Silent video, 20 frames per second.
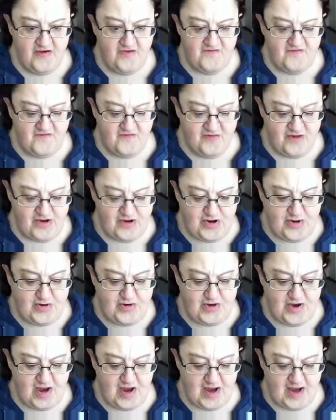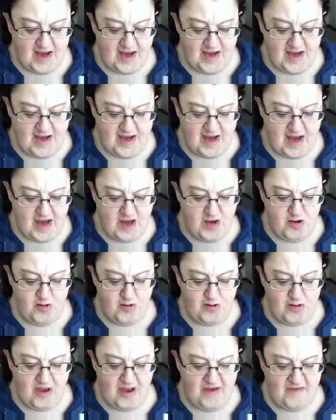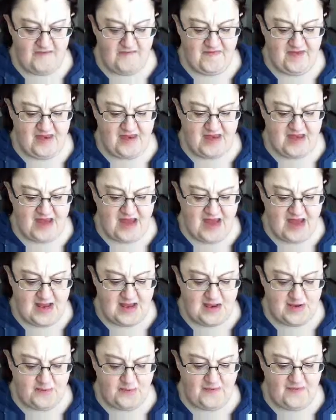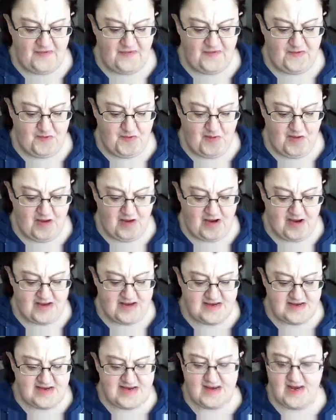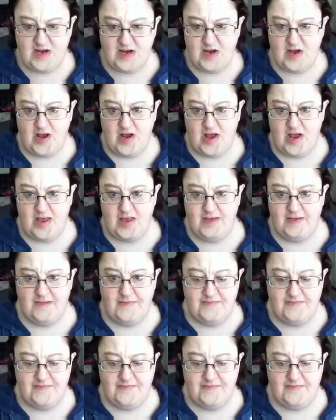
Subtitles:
For you died, and your life is hidden with Christ in God.